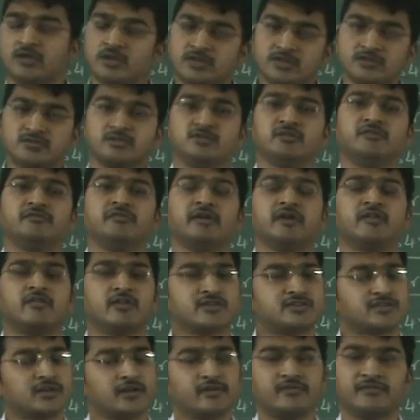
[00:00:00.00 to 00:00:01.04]
So wave
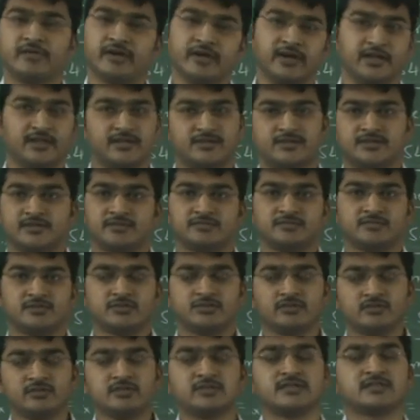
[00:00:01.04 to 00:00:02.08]
nature of radiation.
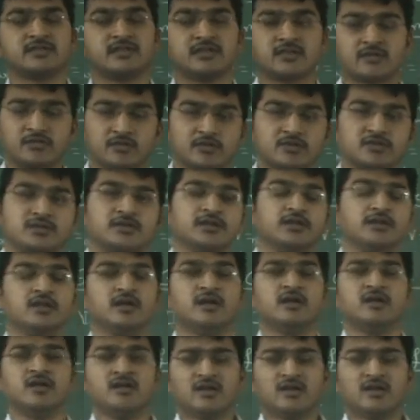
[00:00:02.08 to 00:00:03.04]
So these are the questions.